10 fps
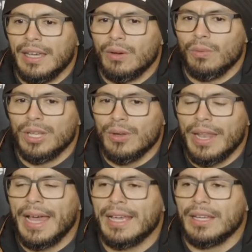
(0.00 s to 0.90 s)
when you
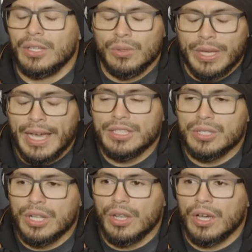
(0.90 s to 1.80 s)
get to
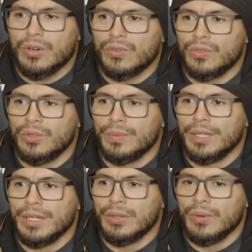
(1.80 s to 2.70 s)
the locker room, you
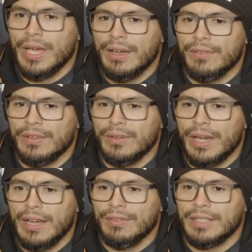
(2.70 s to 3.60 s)
know, you have
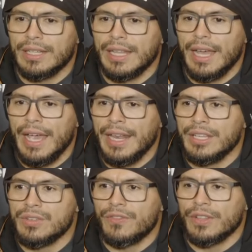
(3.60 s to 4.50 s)
the
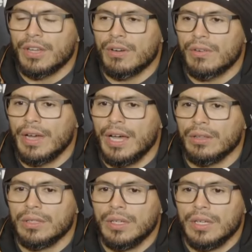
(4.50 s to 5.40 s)
energy from the
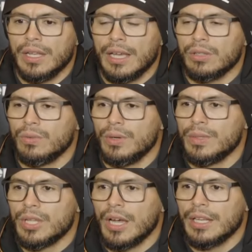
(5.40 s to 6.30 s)
crowd, like the way we're
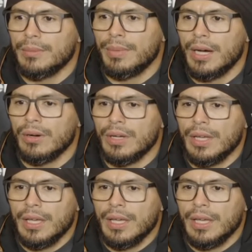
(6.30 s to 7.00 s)
talking about.